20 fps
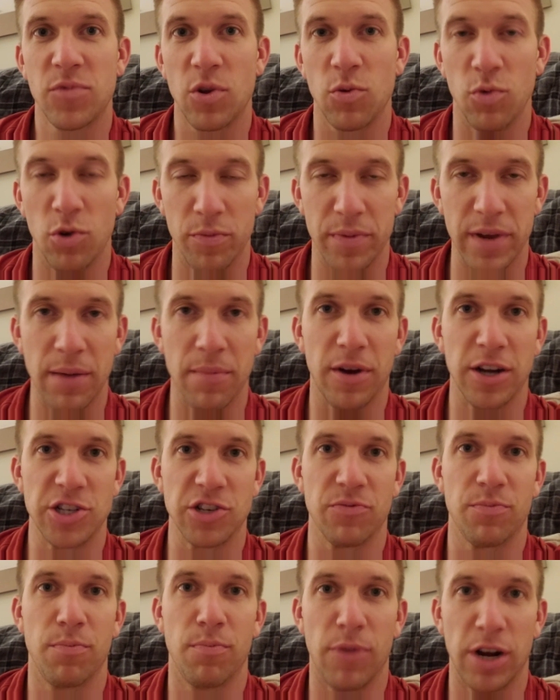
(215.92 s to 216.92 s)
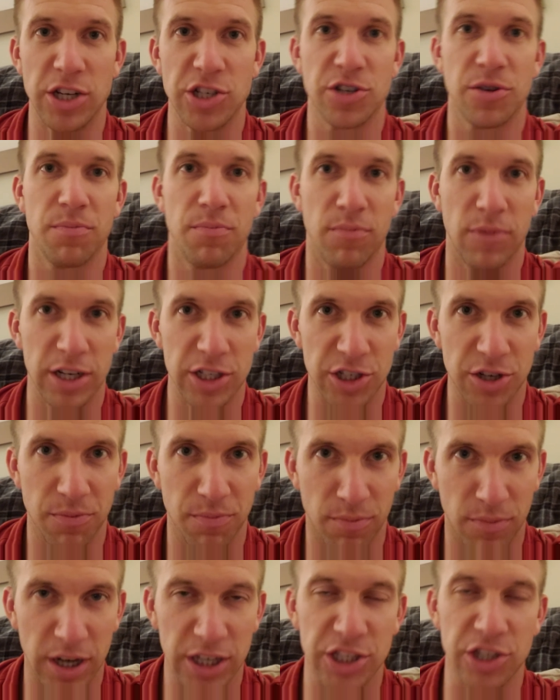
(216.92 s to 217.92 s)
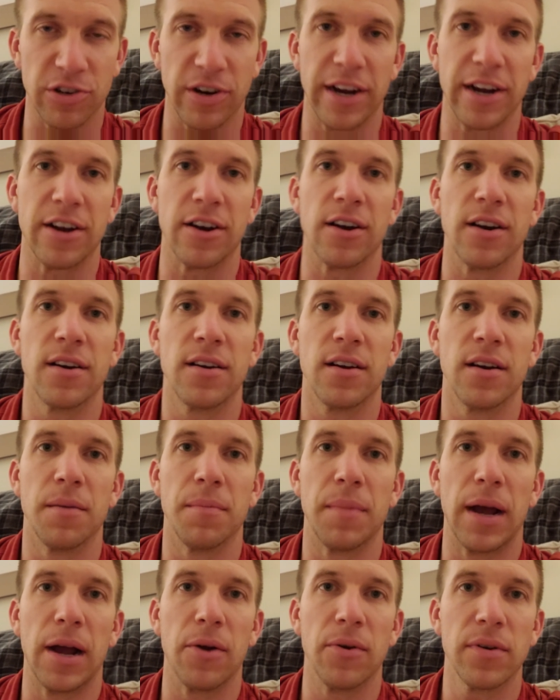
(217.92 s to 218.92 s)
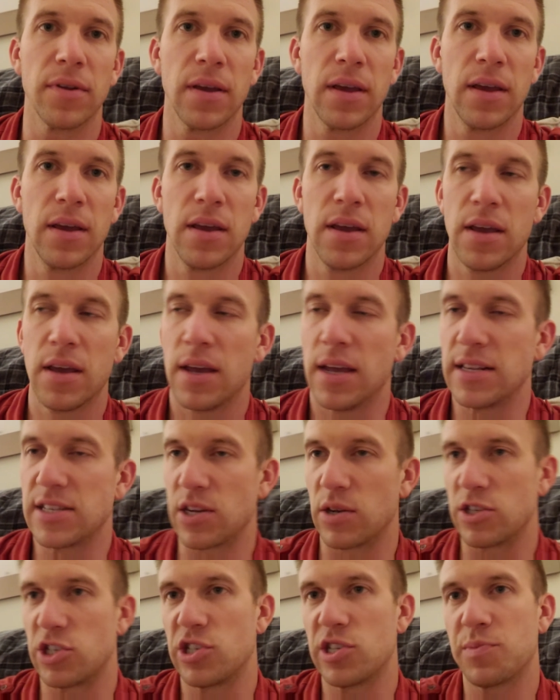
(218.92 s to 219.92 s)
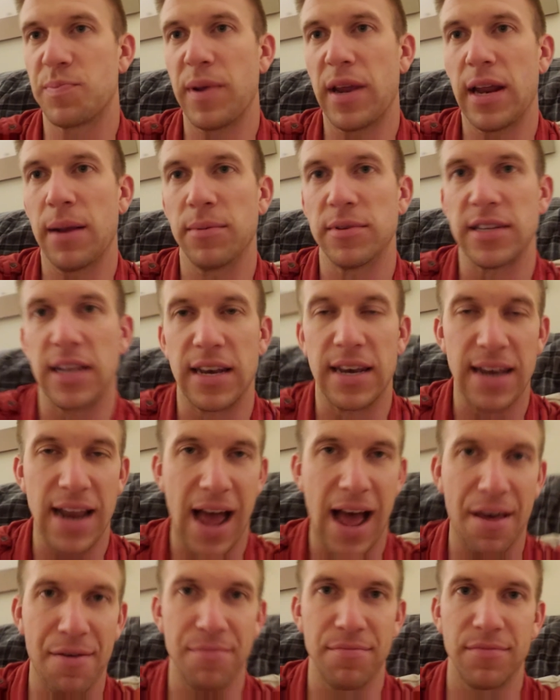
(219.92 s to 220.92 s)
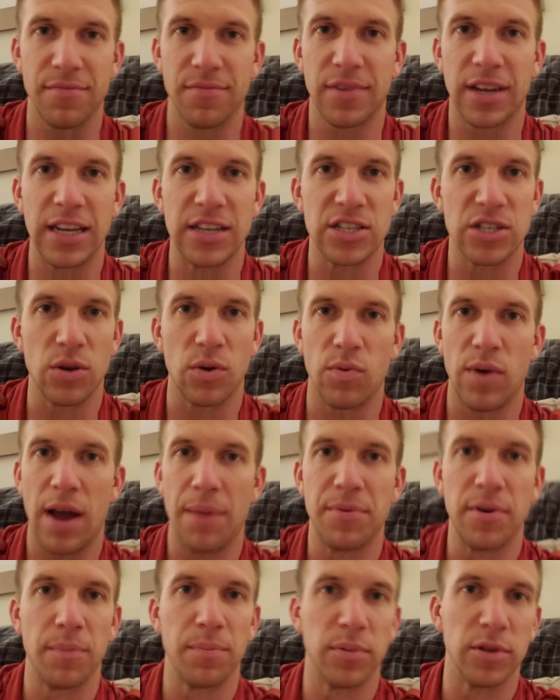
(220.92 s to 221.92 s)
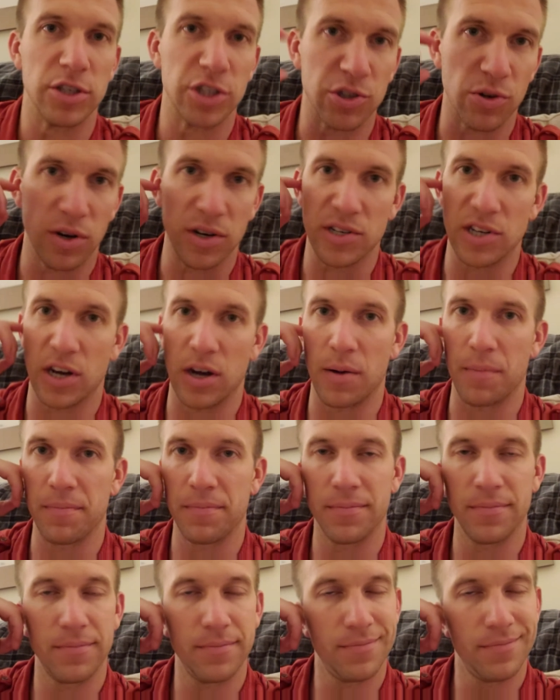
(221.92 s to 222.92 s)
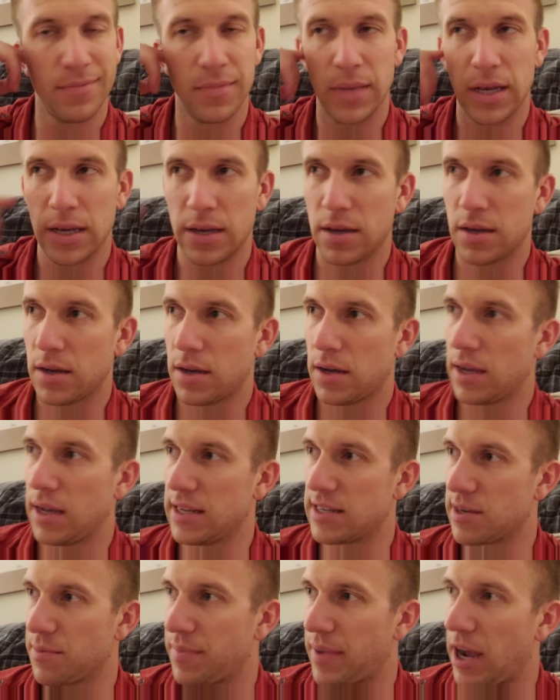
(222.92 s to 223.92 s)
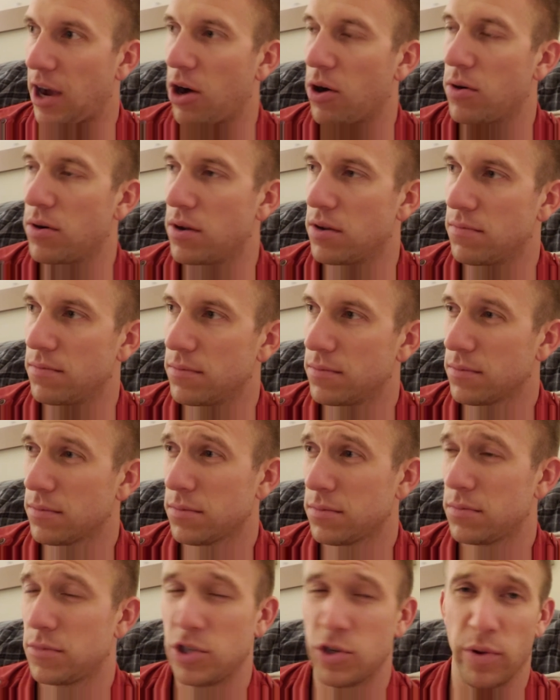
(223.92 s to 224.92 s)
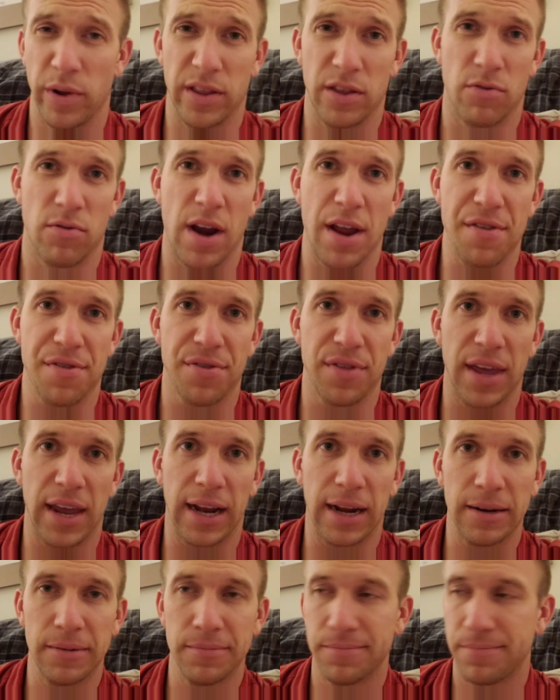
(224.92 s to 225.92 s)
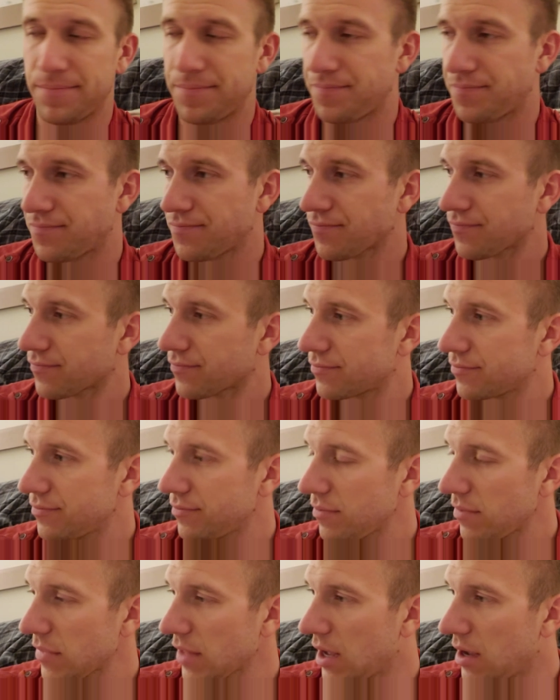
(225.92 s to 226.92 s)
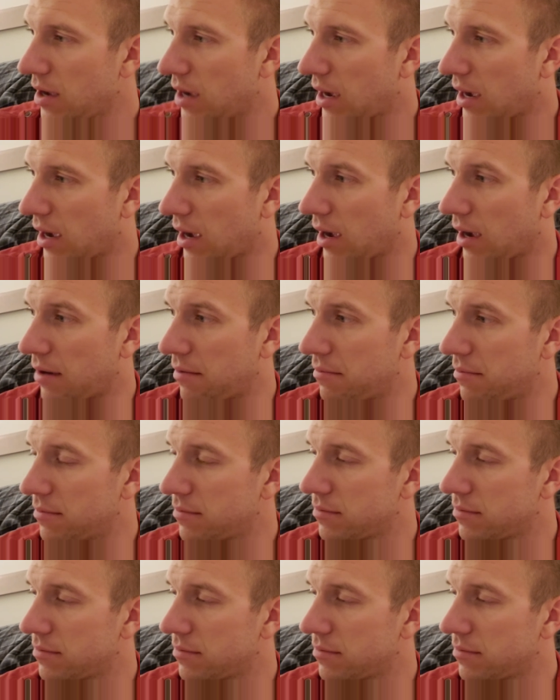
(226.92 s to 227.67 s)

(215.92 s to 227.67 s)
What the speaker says: will be a much, much, much, much greater amount. And so it's just being able to not get so wrapped up in the short term. It's about doing the right thing. Doing